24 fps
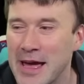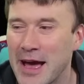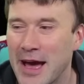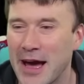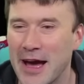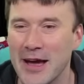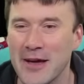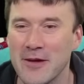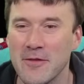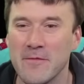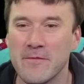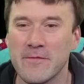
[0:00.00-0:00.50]

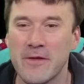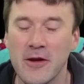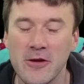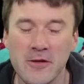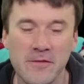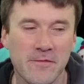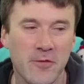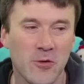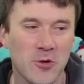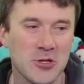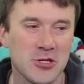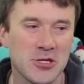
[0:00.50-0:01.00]
Uh, very
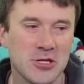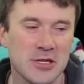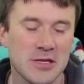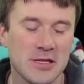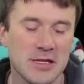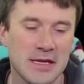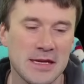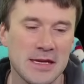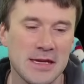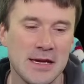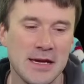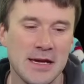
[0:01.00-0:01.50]

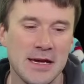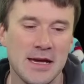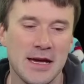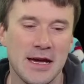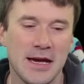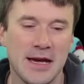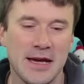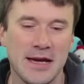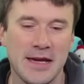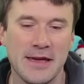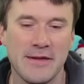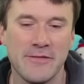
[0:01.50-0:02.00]
fortunately,
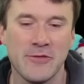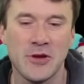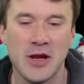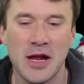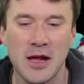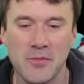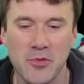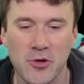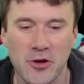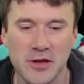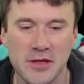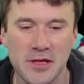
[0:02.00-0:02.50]
uh, if you're not
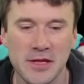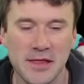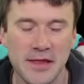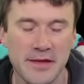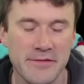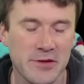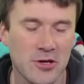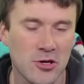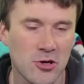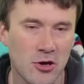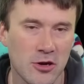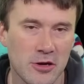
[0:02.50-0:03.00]
a part of the
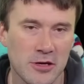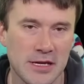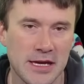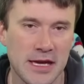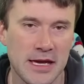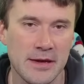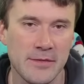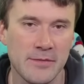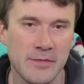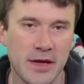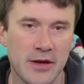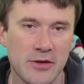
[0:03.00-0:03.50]
Living Card
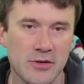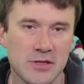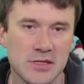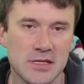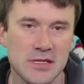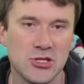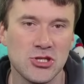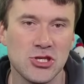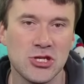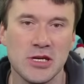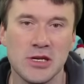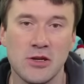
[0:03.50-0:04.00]
Game L
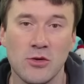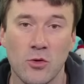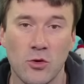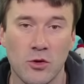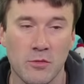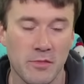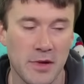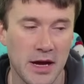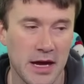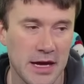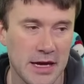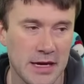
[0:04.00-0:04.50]
C G or
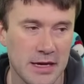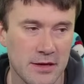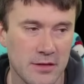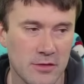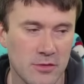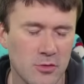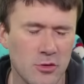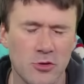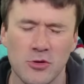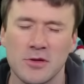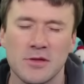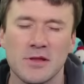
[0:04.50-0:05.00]
my,
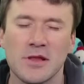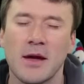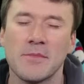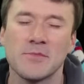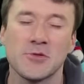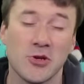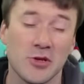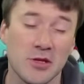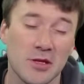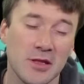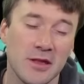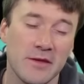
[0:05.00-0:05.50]
or I'm
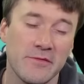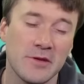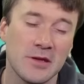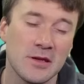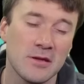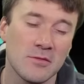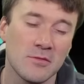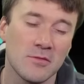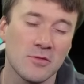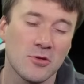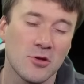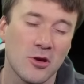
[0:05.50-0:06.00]
sorry, the
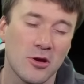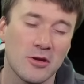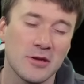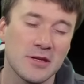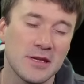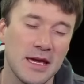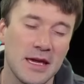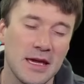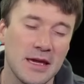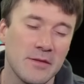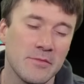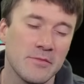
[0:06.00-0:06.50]
Living Card
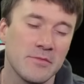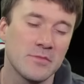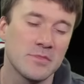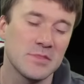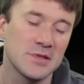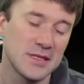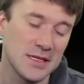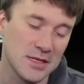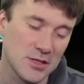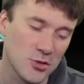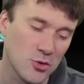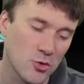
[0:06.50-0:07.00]
Game
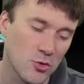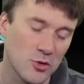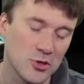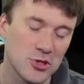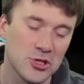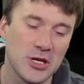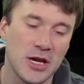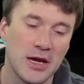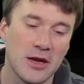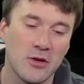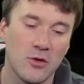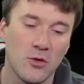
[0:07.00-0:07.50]
Discord
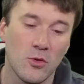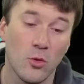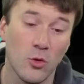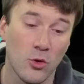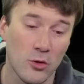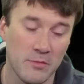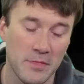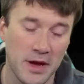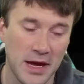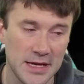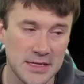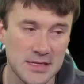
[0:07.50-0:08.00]
channel
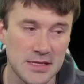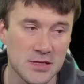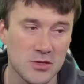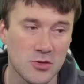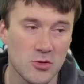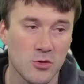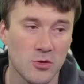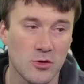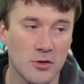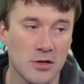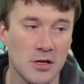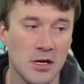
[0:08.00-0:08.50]
or my
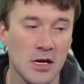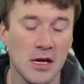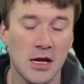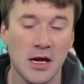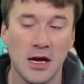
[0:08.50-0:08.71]
Discord,